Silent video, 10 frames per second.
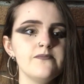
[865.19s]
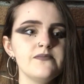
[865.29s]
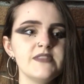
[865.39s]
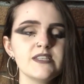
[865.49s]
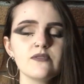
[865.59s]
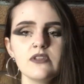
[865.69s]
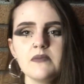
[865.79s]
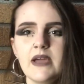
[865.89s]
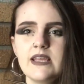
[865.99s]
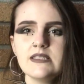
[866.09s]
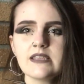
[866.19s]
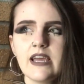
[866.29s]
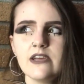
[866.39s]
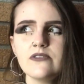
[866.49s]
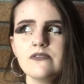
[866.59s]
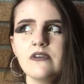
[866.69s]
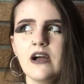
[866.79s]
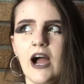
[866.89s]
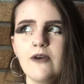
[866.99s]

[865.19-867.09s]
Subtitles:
This one on the pain scale, I